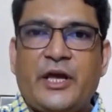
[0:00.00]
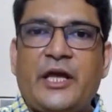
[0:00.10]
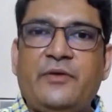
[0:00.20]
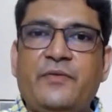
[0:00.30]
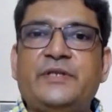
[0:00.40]

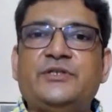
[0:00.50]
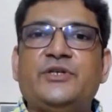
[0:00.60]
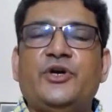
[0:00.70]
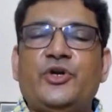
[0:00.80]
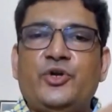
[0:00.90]
in
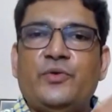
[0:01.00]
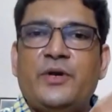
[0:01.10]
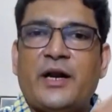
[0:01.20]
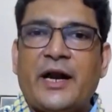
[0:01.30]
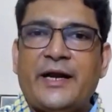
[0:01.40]
which you
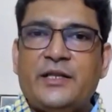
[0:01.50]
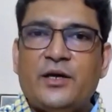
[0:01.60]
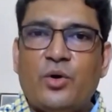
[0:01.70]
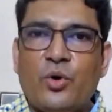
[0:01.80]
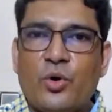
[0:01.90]
will write
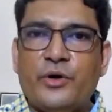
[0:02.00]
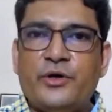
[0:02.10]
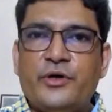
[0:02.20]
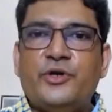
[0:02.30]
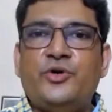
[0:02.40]
the code